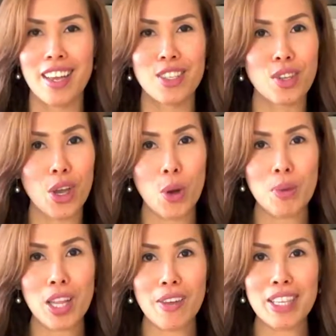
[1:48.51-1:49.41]
So I hope
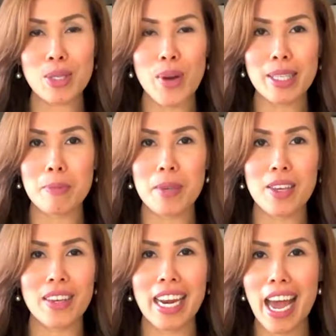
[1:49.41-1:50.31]
you love this recipe.
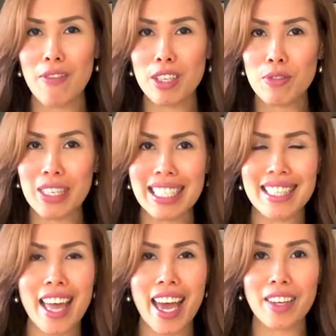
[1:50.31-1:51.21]
You can have this for a
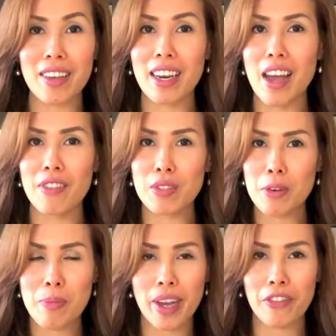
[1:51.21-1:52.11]
snack. You can have this for
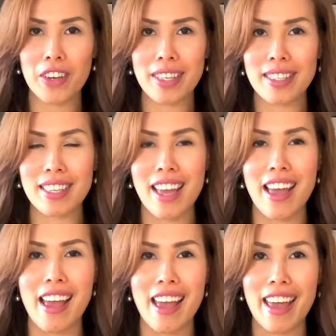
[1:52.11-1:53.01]
breakfast.
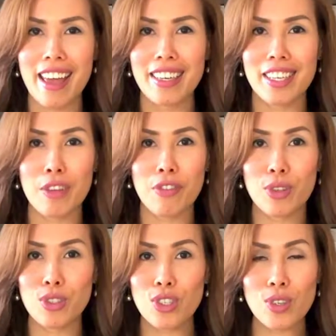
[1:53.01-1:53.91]
And if
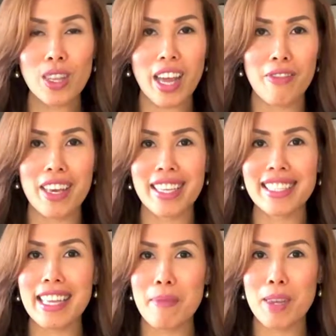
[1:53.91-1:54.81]
you do love this,
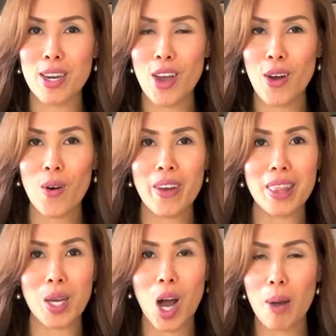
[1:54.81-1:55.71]
let me know in
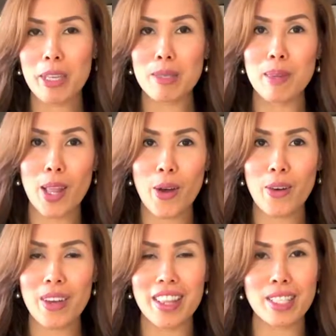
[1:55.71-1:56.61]
the comments
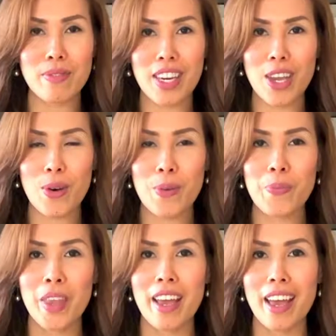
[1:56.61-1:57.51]
below in this video.
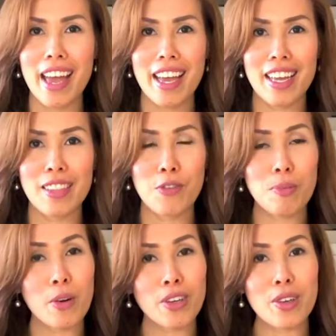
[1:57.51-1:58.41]
And for
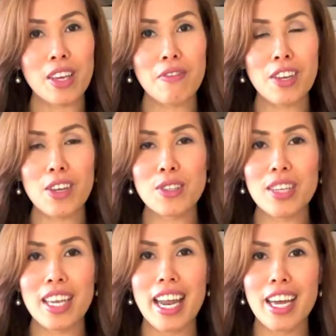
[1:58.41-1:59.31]
more cooking videos,
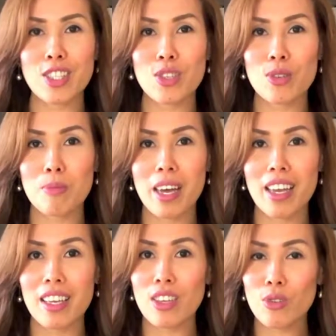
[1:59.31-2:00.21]
you can head to my
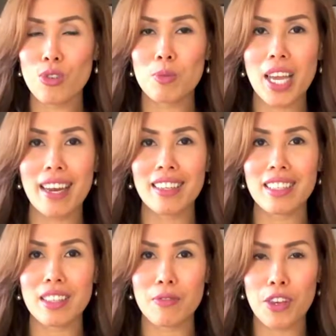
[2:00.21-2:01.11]
YouTube
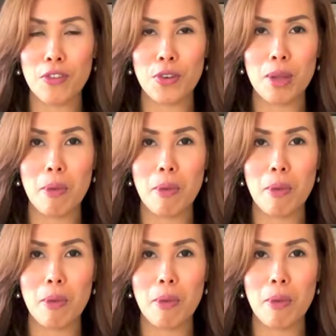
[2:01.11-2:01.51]
channel, Fit Foodie